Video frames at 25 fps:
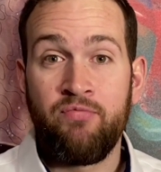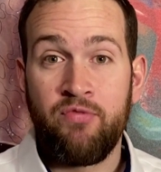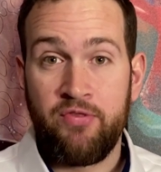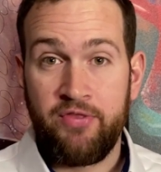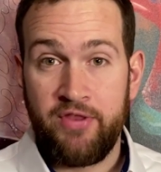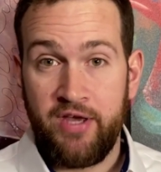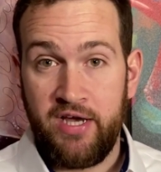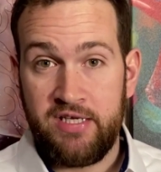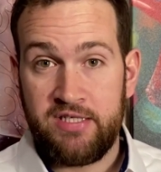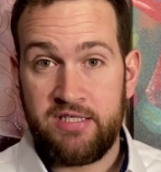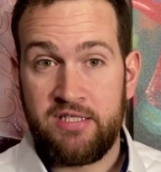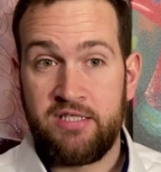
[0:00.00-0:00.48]

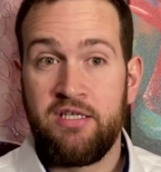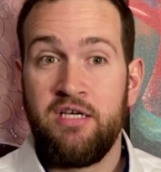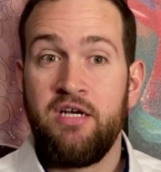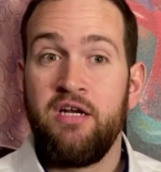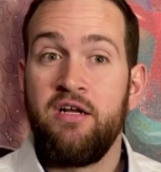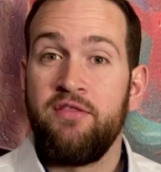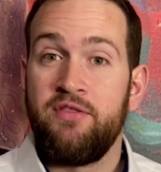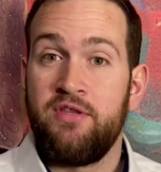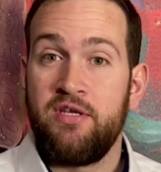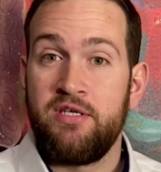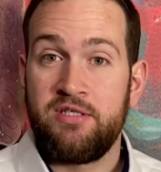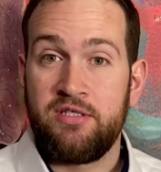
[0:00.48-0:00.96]
Thus,
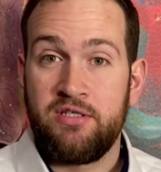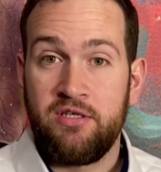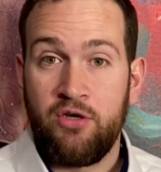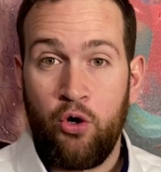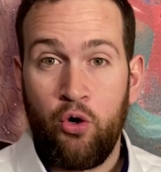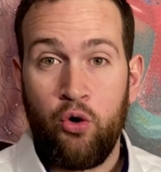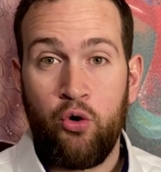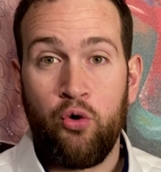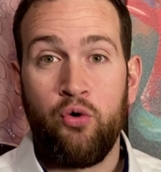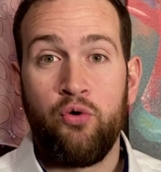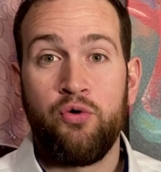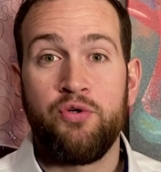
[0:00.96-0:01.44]
this
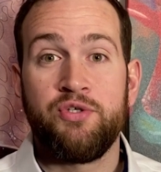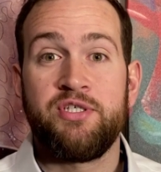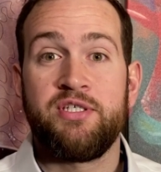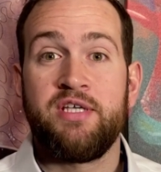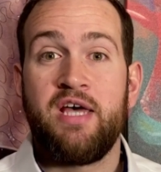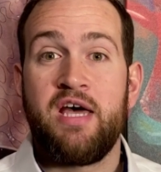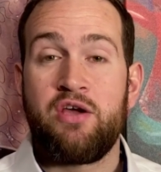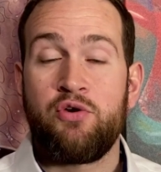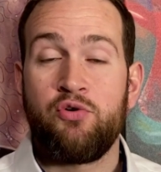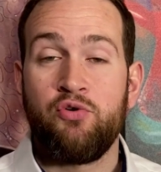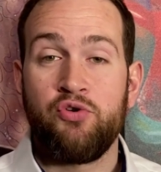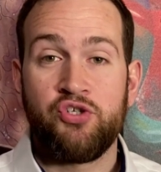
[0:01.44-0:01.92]
whole
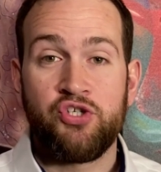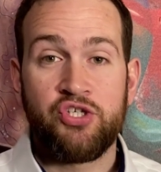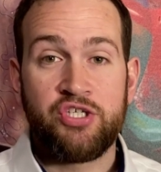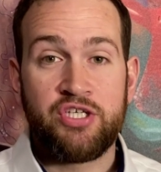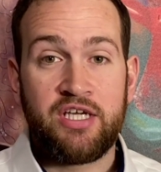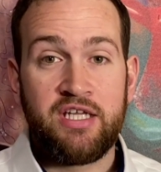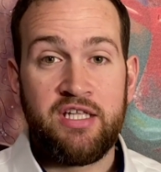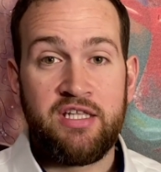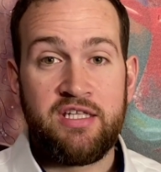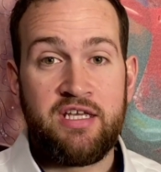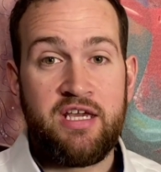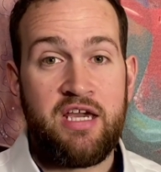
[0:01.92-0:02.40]
cycle just
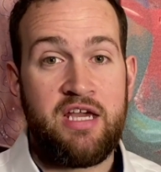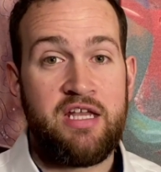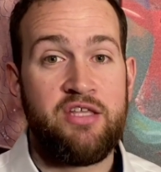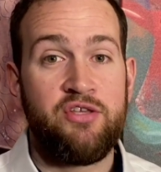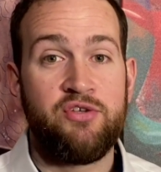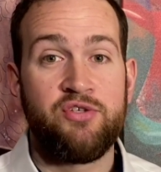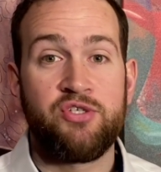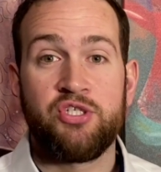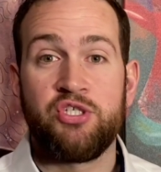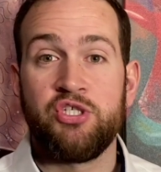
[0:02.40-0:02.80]
continues